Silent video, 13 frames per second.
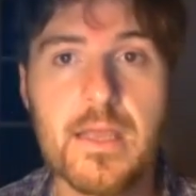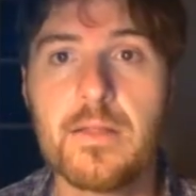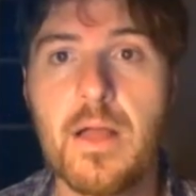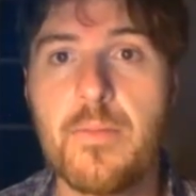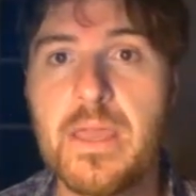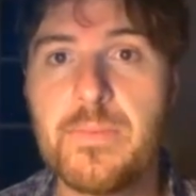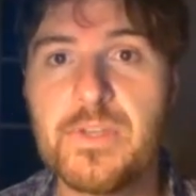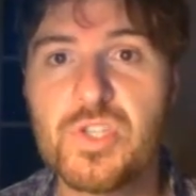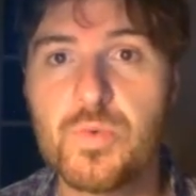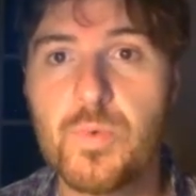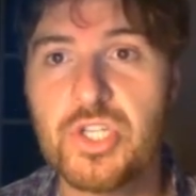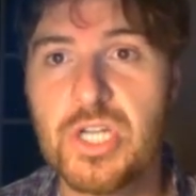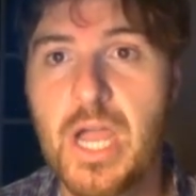I'll maybe
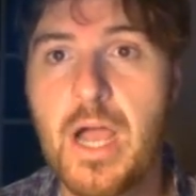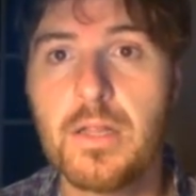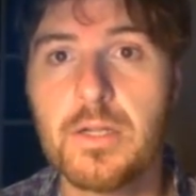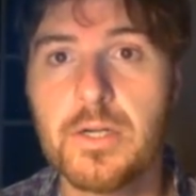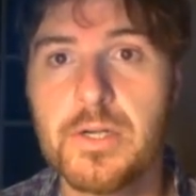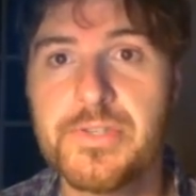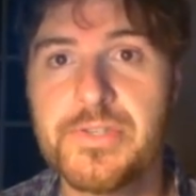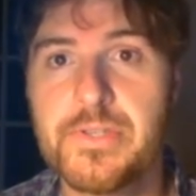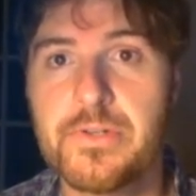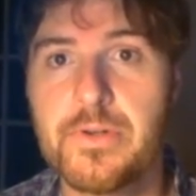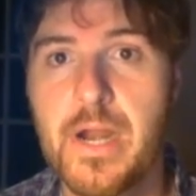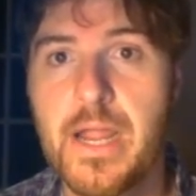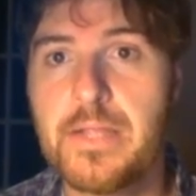switch colors,
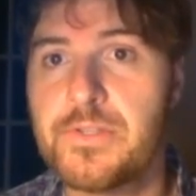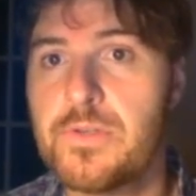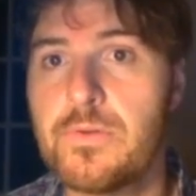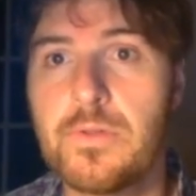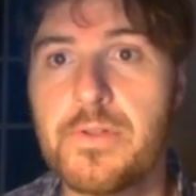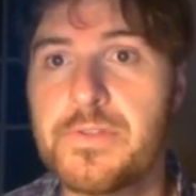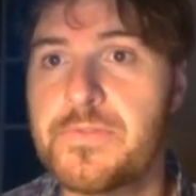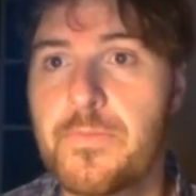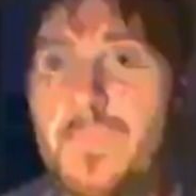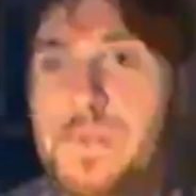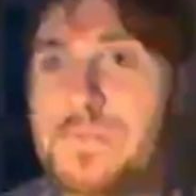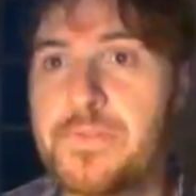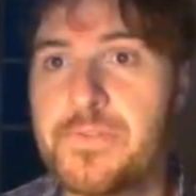right? Too close for
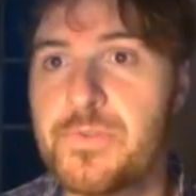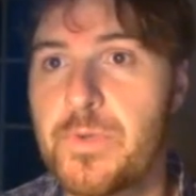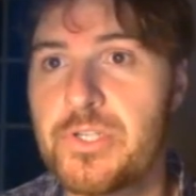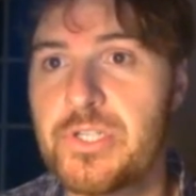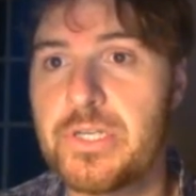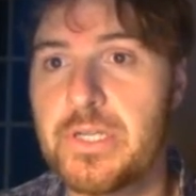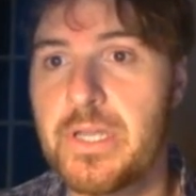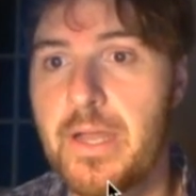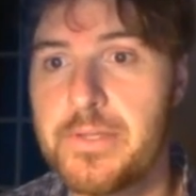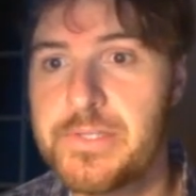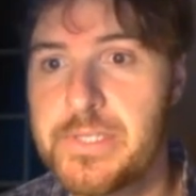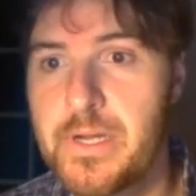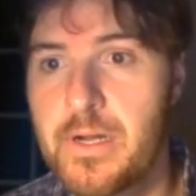missiles, switch into
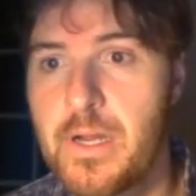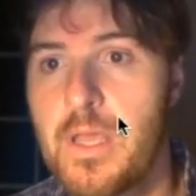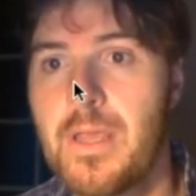guns here.